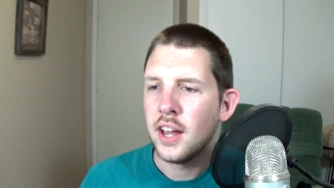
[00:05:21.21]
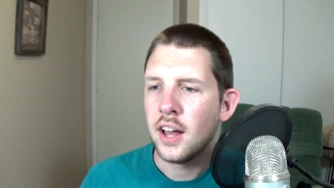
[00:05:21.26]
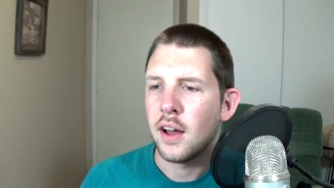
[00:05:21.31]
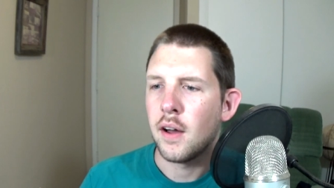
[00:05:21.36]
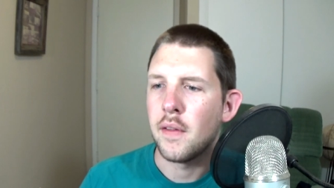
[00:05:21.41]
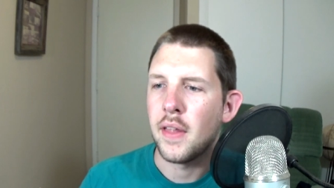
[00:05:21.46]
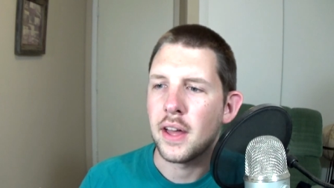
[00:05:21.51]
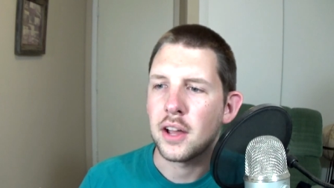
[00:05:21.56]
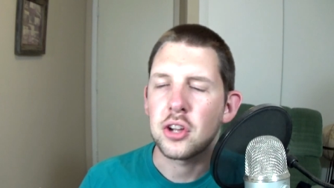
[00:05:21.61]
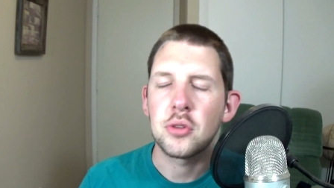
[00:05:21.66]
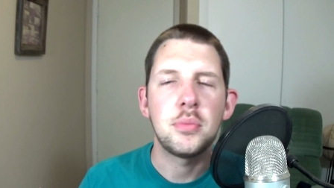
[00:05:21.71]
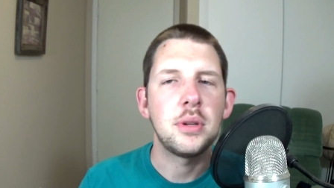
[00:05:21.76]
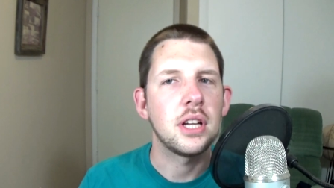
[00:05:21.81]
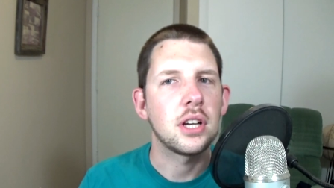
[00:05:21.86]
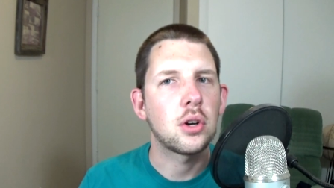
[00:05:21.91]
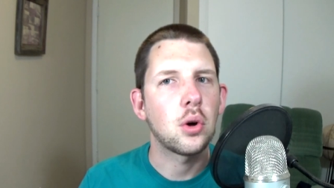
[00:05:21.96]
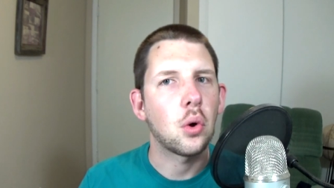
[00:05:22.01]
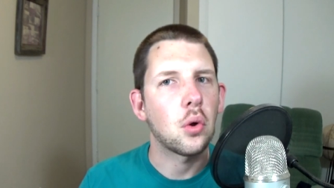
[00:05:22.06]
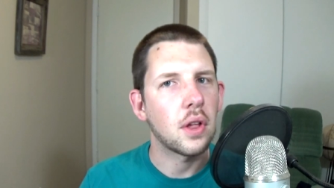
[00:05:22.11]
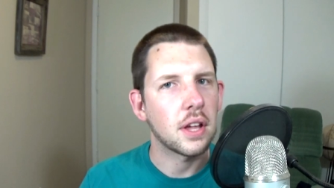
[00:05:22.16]
That could be a
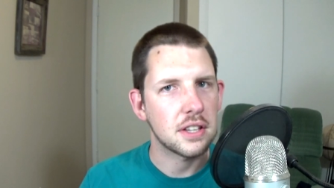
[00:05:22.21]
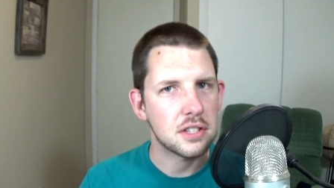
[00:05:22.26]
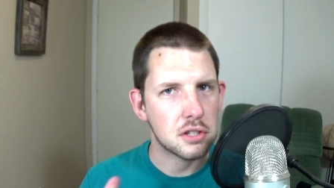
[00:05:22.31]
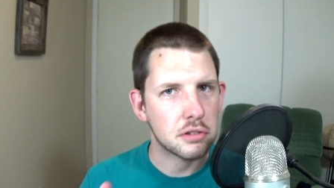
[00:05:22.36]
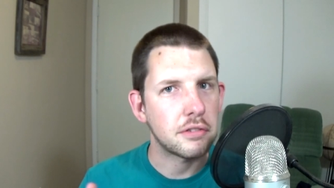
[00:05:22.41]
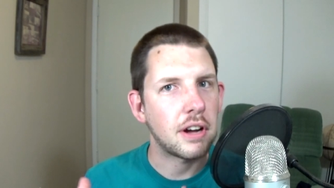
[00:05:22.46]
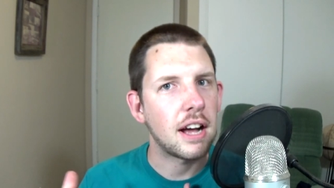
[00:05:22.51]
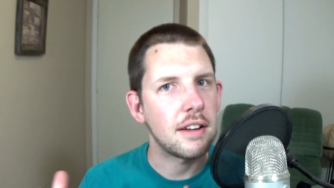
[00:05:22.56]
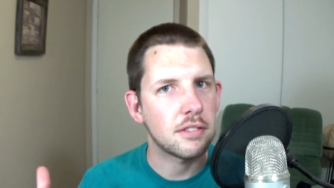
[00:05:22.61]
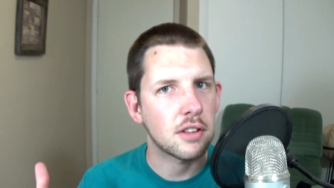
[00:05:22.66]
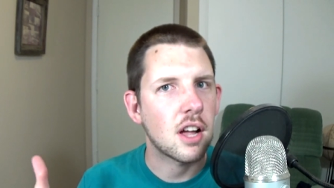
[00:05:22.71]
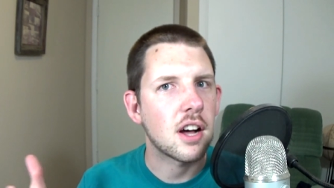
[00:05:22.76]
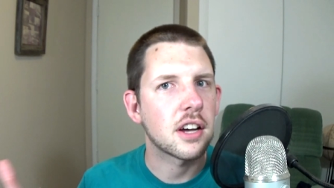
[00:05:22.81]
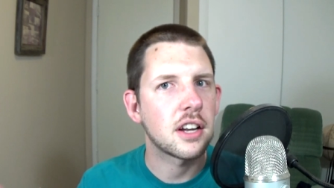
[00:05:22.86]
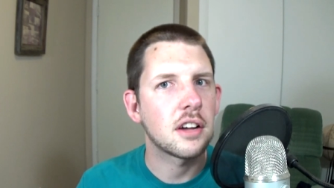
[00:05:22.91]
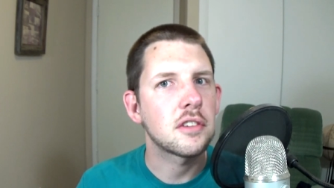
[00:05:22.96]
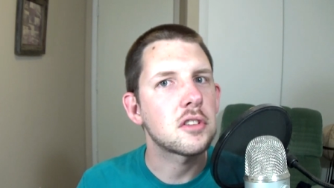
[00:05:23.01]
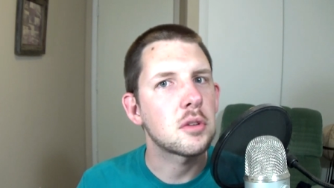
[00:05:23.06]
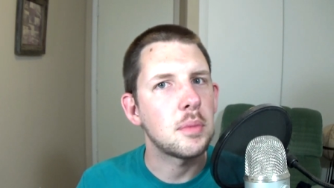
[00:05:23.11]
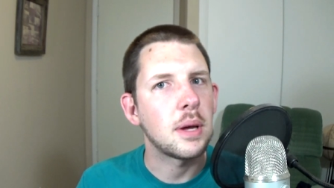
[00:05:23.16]
goal, like survive long
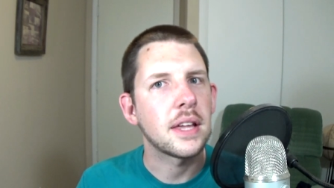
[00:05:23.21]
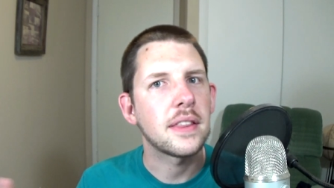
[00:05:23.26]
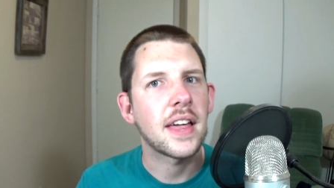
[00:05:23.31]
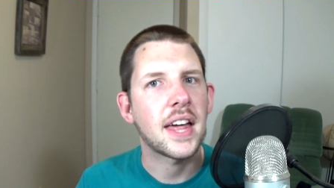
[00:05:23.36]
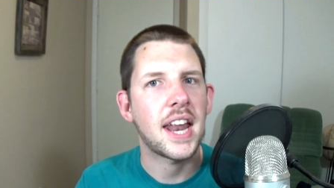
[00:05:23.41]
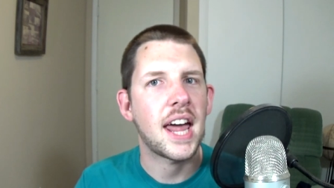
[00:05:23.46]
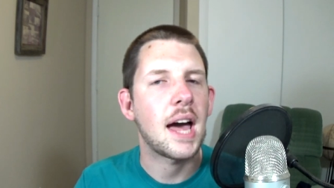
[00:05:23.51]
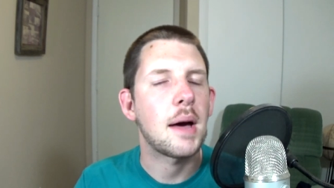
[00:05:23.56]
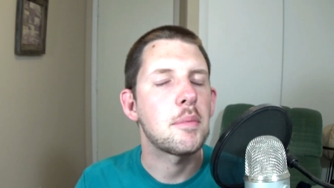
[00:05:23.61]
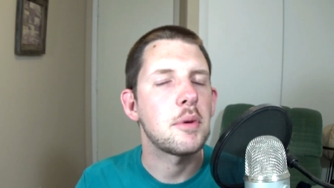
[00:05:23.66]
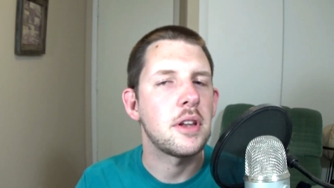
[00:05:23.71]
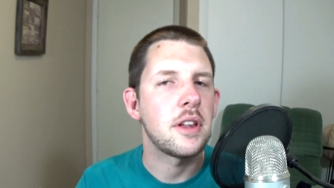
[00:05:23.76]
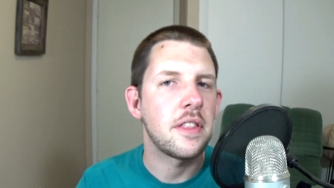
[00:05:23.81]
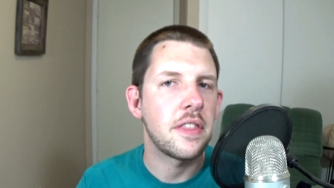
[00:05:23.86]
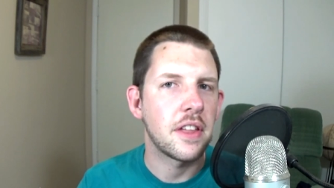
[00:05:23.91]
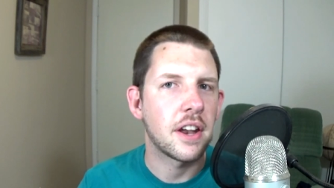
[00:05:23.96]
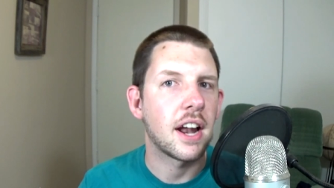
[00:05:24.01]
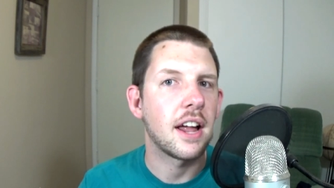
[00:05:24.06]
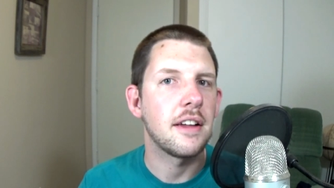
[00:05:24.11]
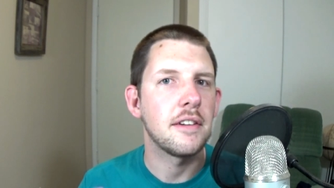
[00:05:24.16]
enough to make that happen, and
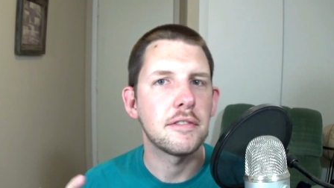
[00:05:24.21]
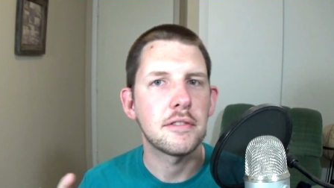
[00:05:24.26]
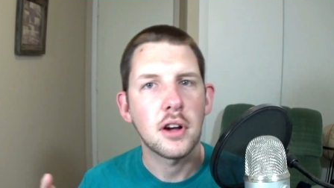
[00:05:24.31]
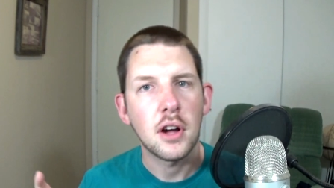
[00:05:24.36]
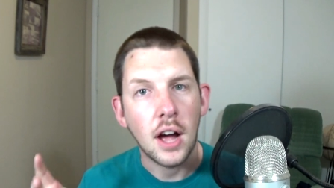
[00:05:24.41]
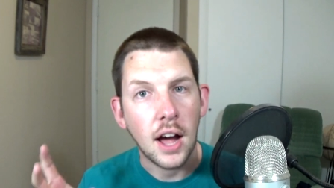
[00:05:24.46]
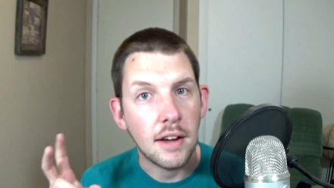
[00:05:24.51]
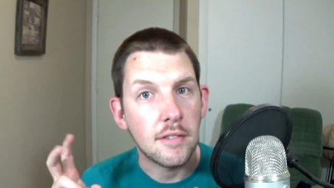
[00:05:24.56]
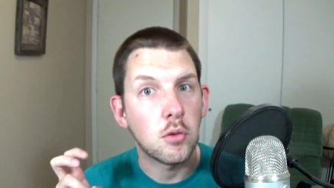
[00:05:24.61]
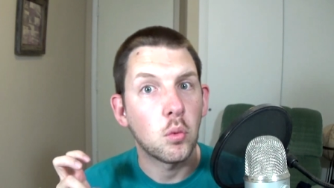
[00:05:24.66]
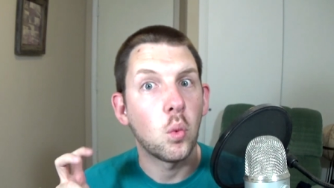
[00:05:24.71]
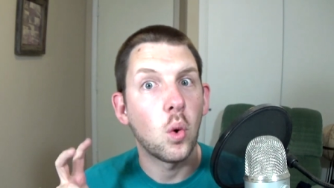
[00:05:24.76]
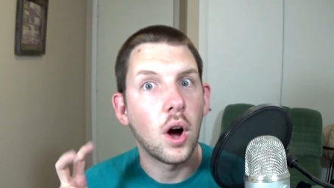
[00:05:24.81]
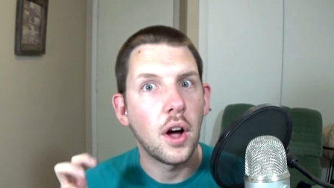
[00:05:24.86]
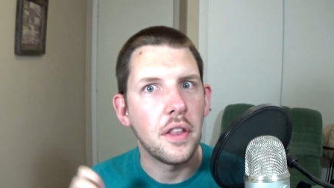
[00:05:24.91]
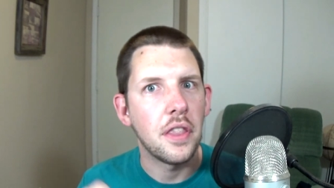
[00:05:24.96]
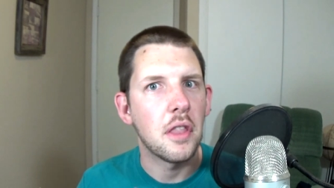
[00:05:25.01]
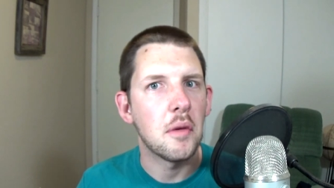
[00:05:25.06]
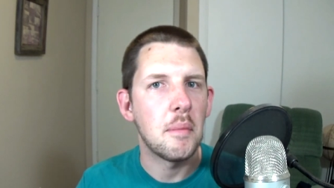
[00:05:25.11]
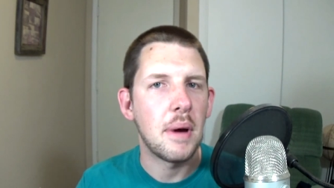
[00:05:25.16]
then I've
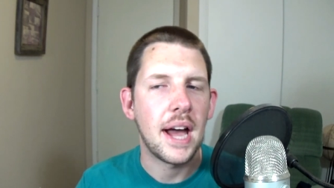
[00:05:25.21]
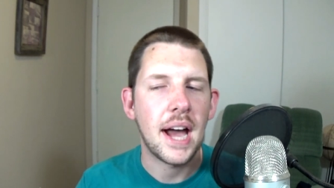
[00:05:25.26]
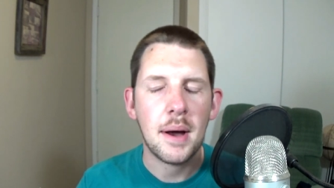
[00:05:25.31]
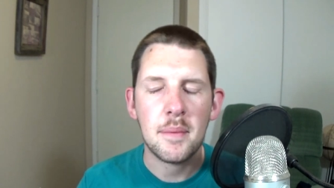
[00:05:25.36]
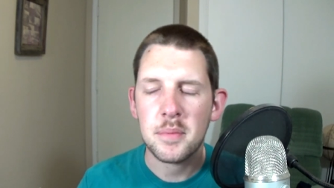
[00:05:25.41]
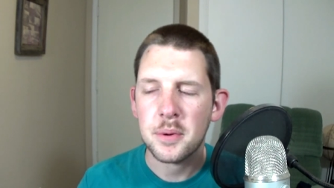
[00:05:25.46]
won the map.